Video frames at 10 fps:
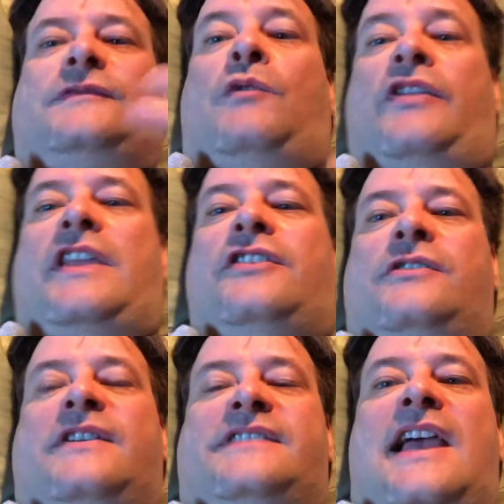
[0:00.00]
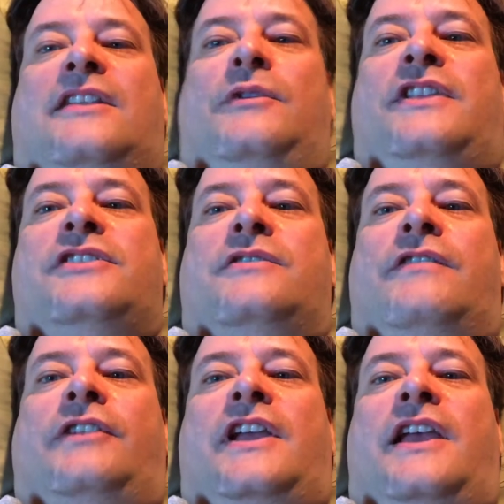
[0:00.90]
what they do, exactly what they do
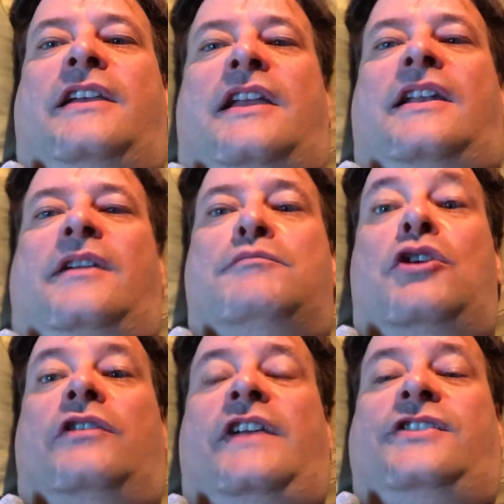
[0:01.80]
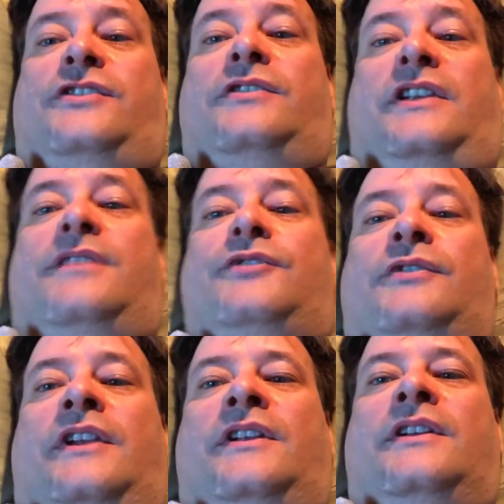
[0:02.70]
every day, it kind of motivates you to keep
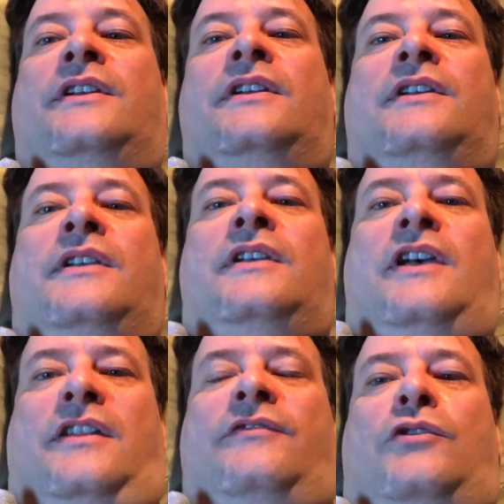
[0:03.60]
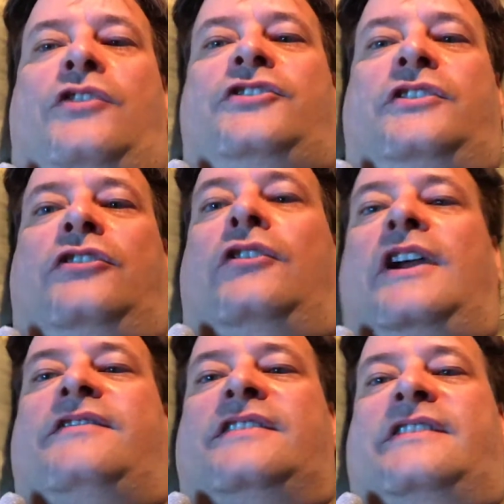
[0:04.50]
doing it. And of course, you can
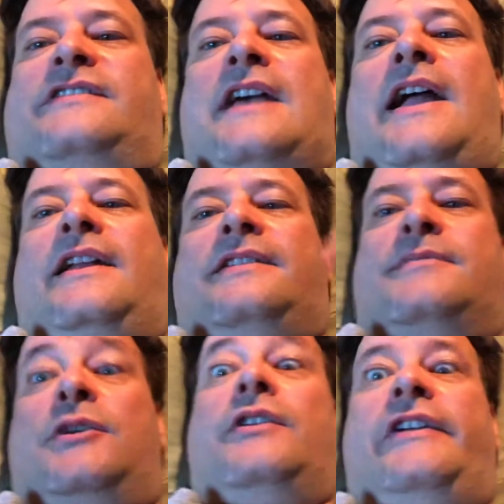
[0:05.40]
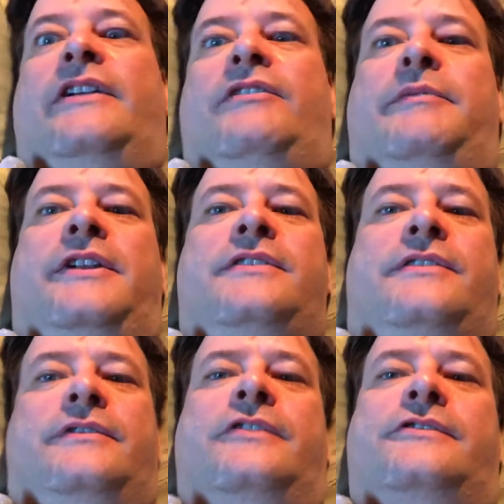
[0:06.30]
create the society to motivate everybody to
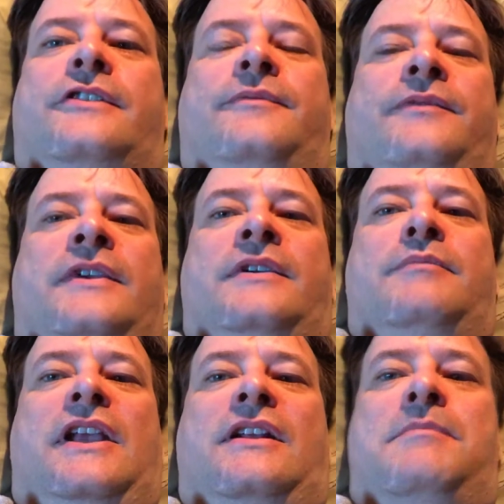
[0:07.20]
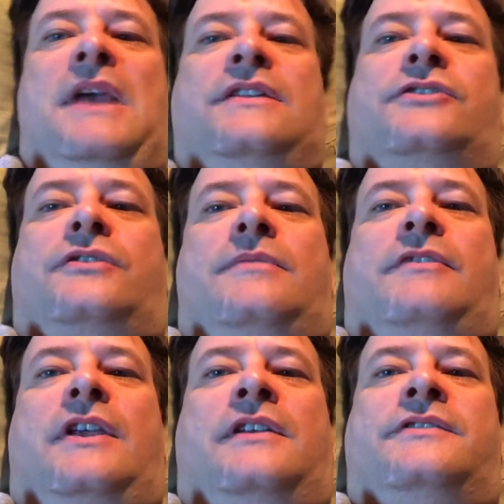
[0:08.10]
do it. So making a mainstream
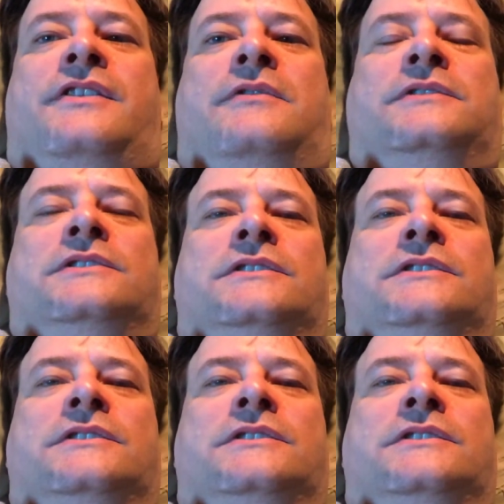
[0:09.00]
thing. So